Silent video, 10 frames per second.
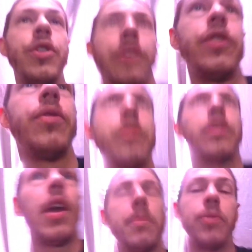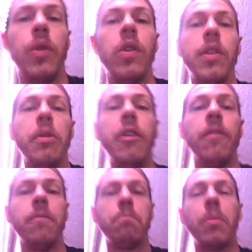is absolutely
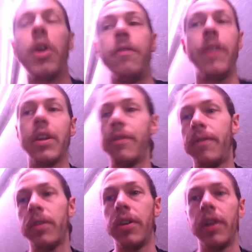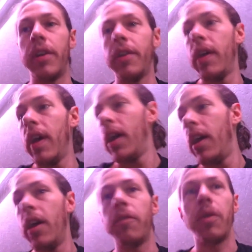perfect for
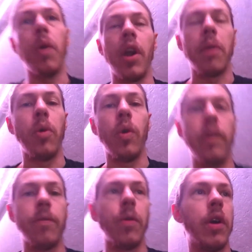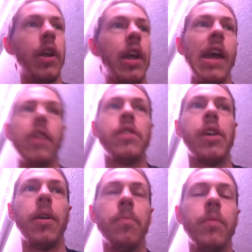what I'm going for. And
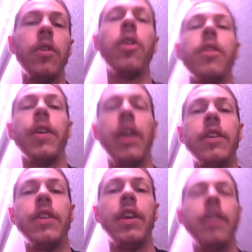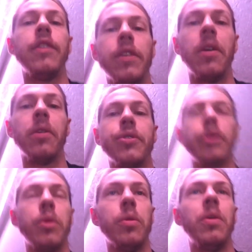another thing it did is it
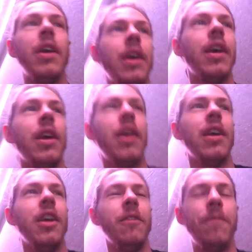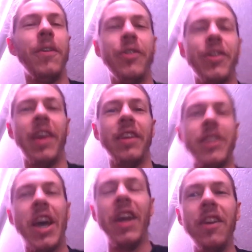feels like it
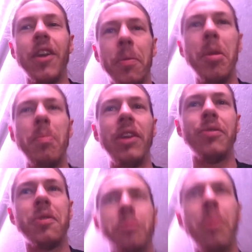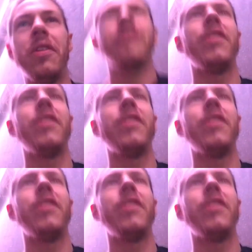tightened up the bass response.